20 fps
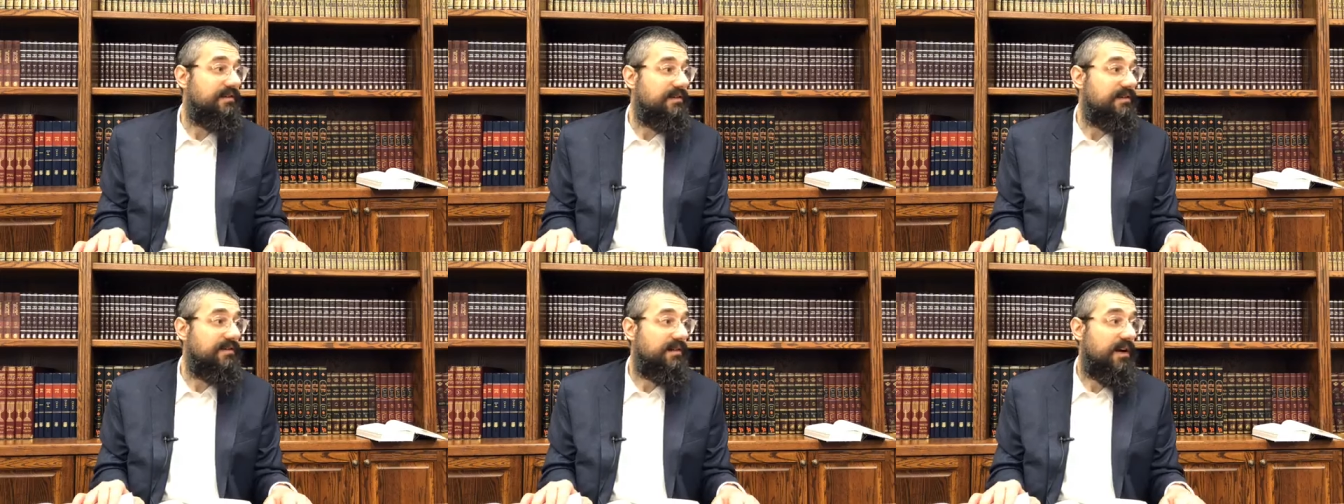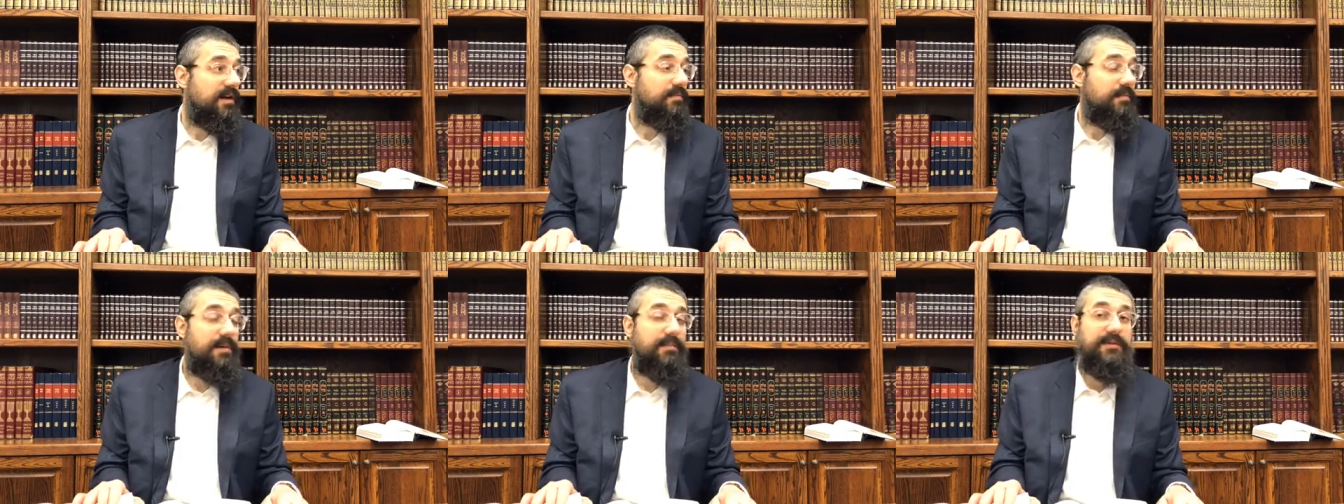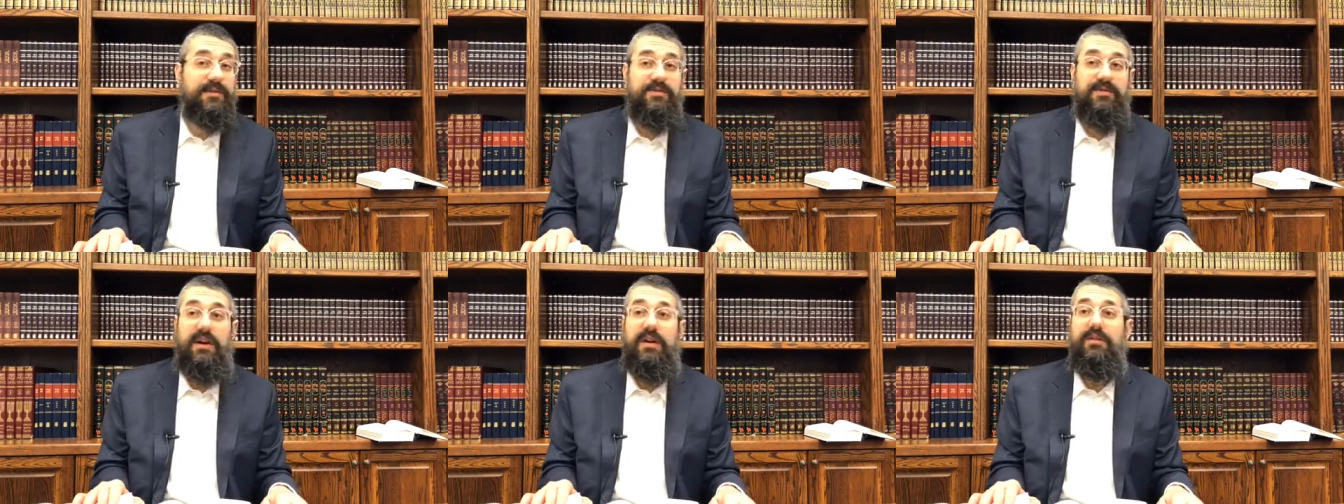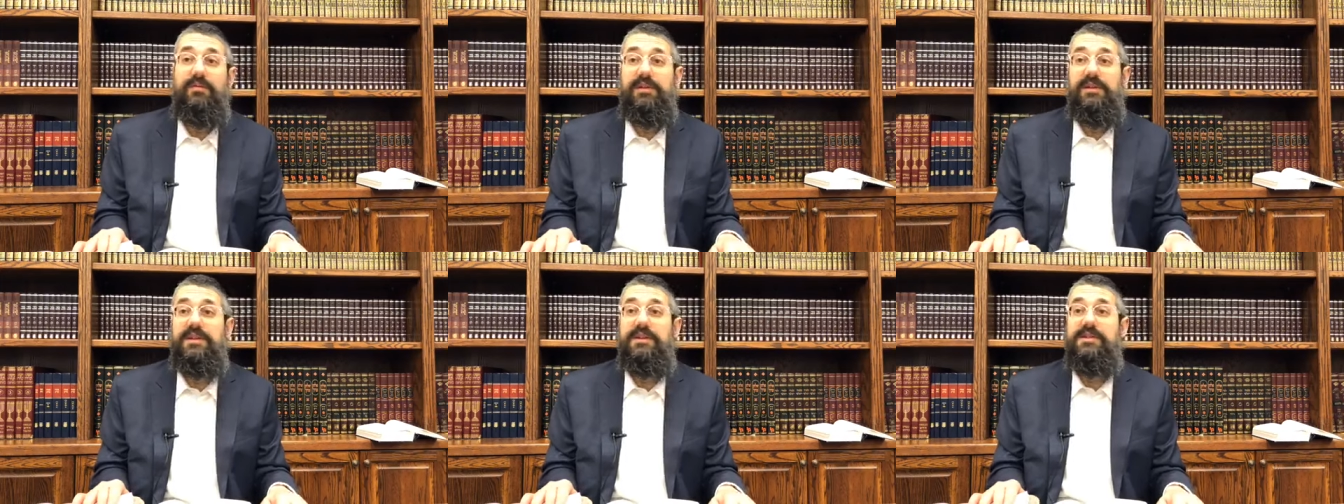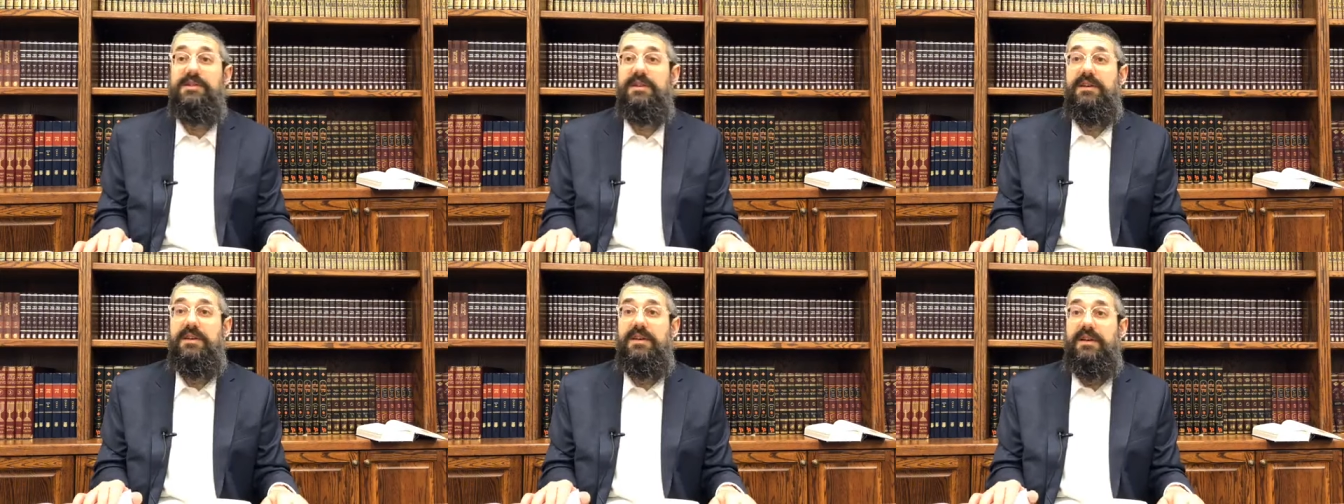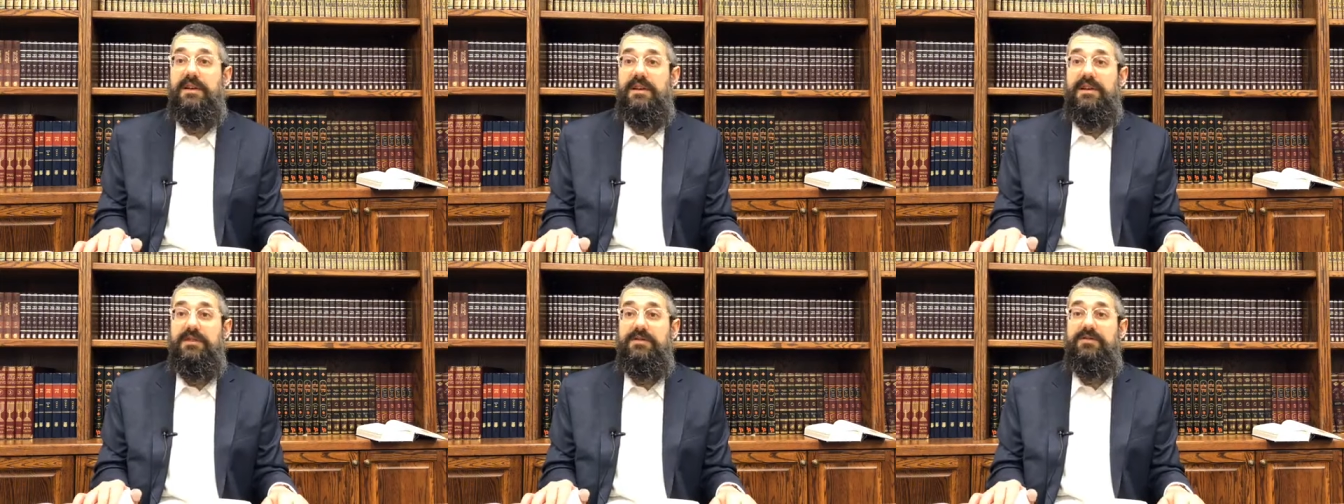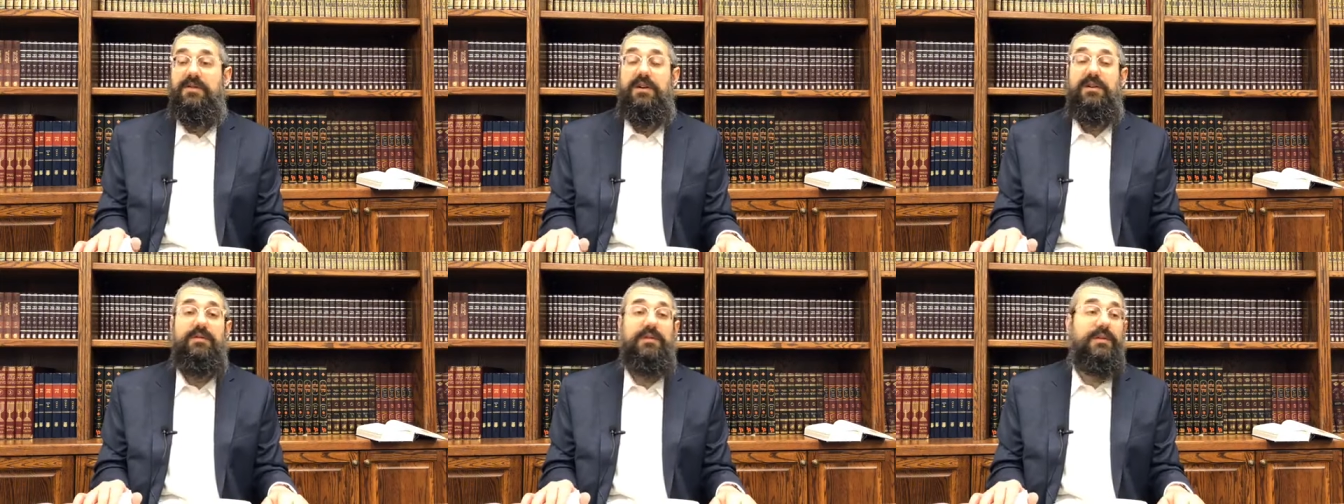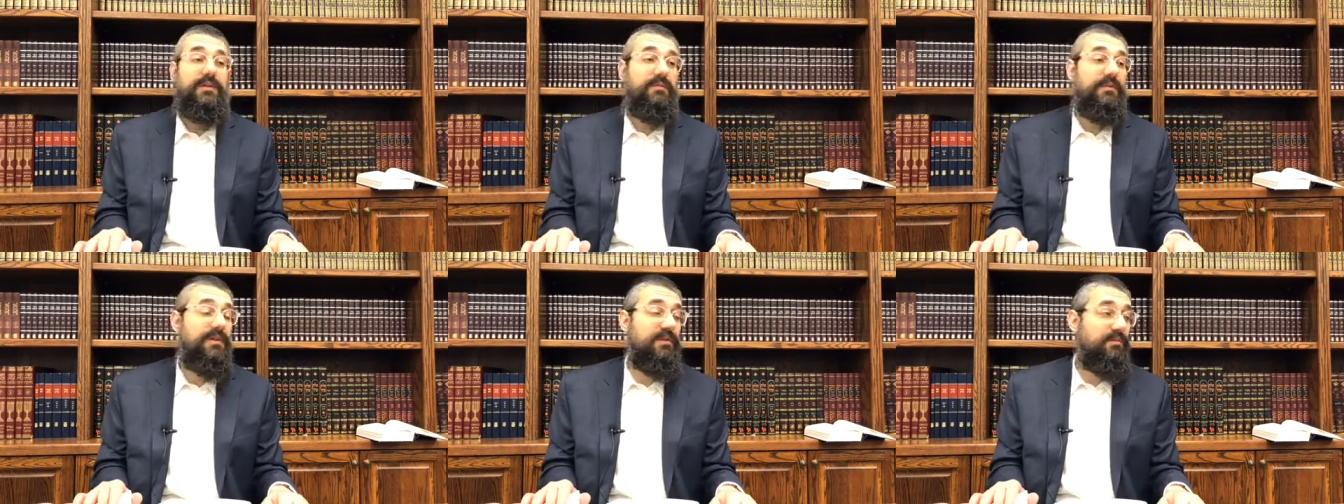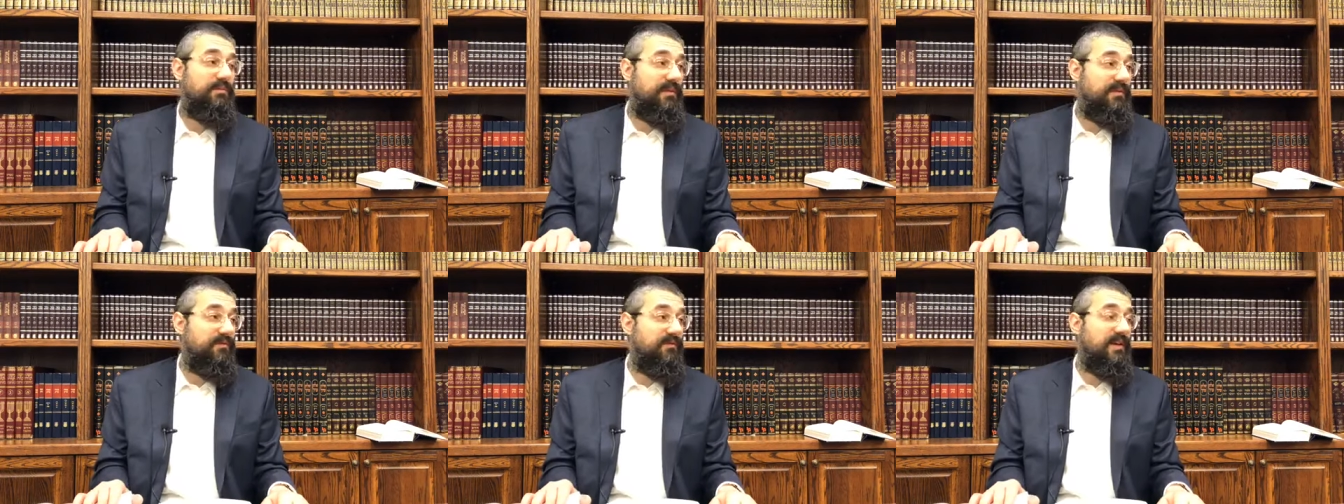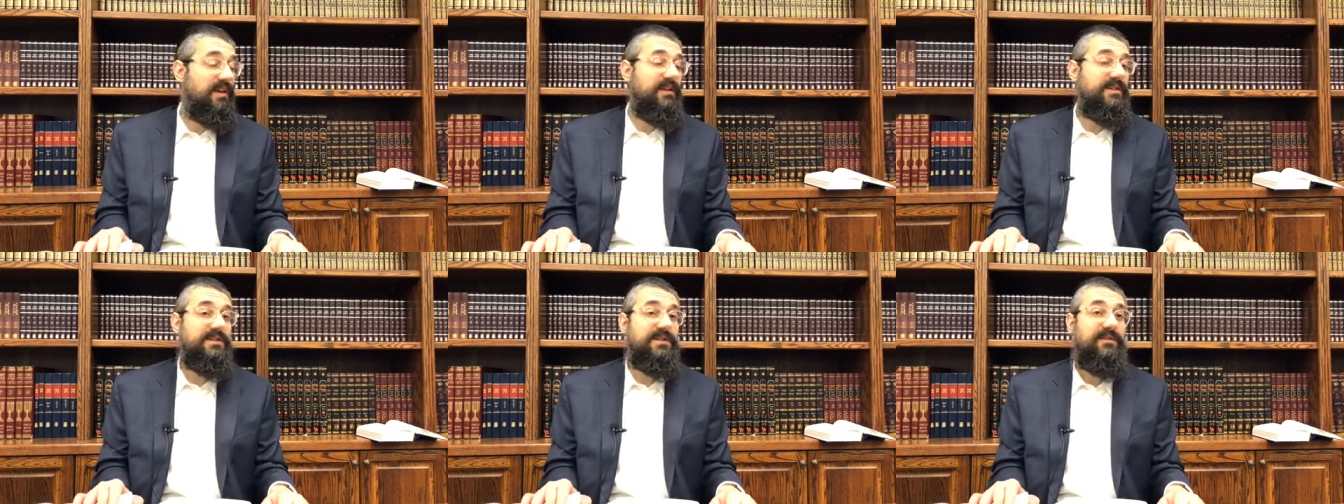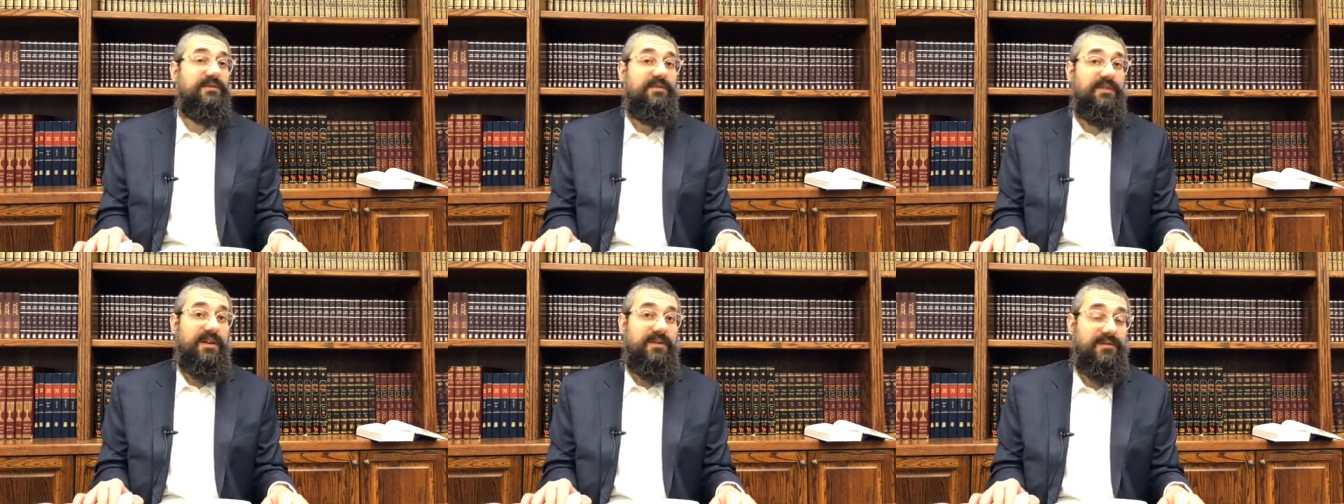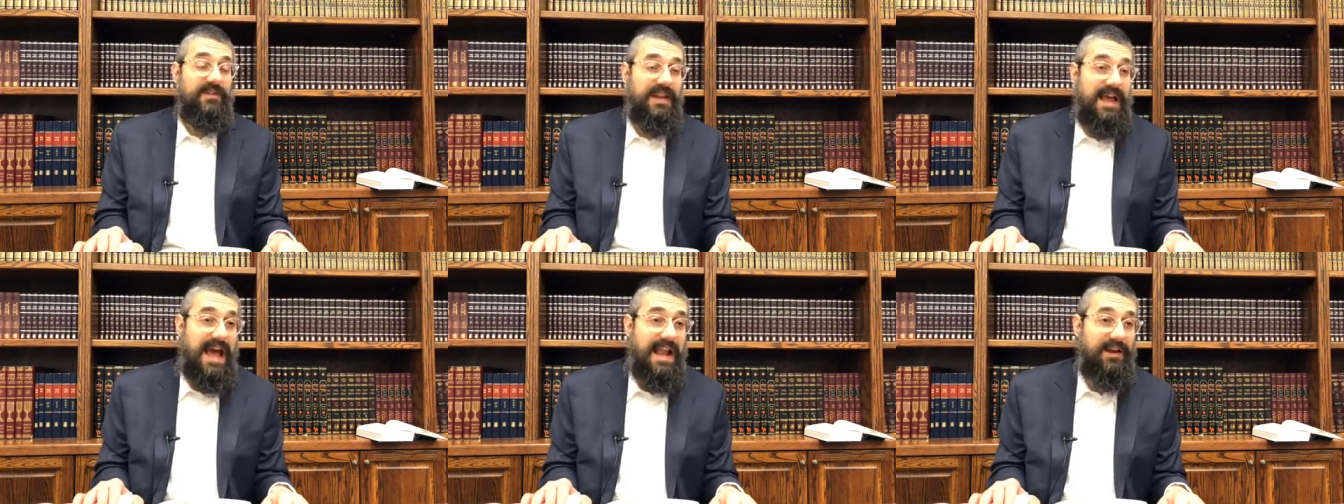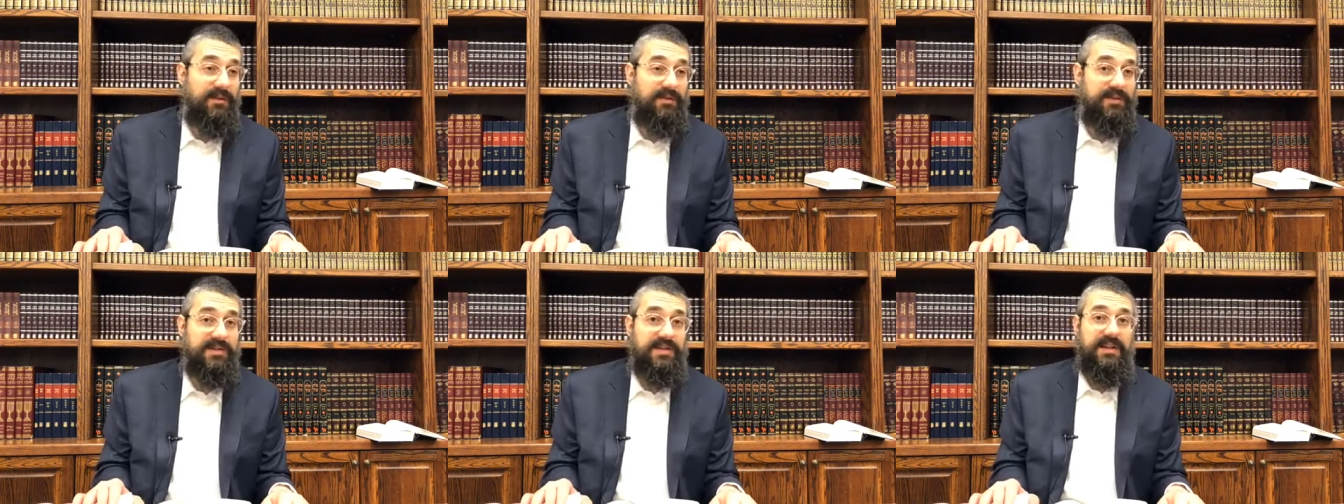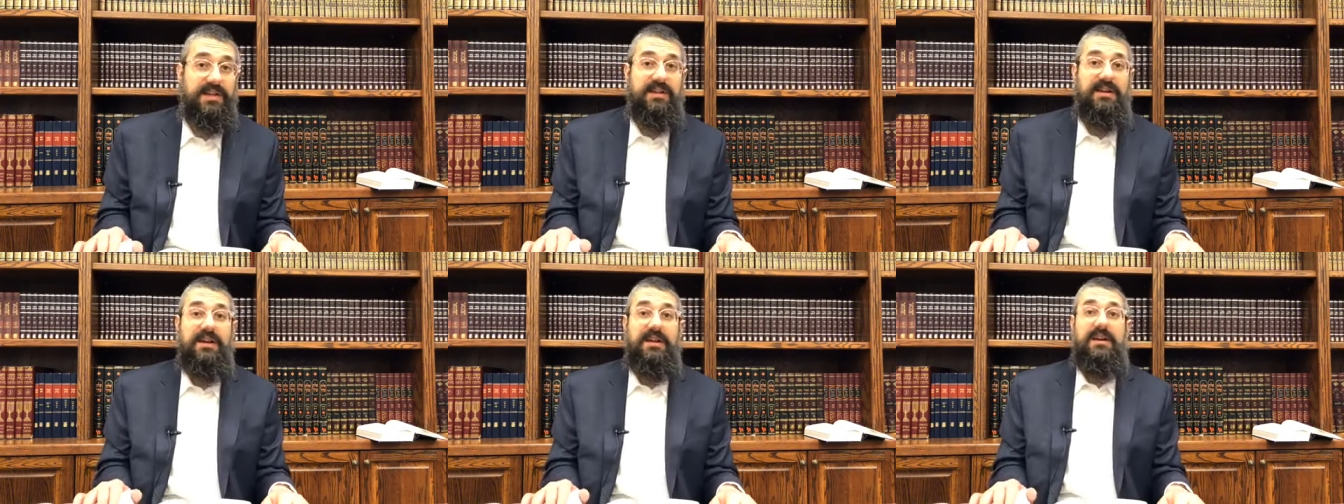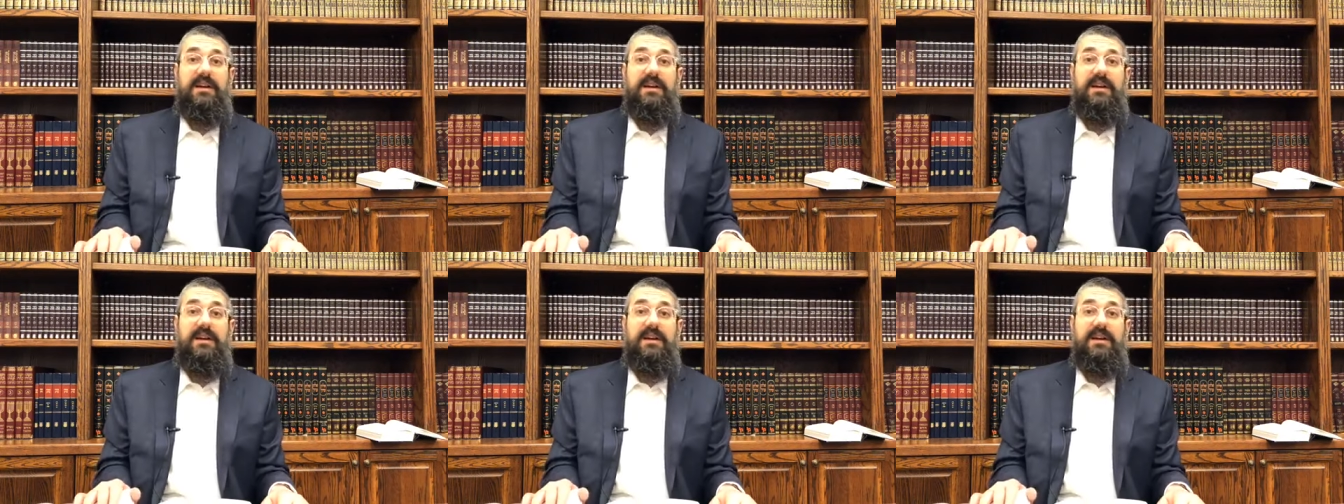Young people struggle with this struggle with, with, with feelings of, of inadequacy,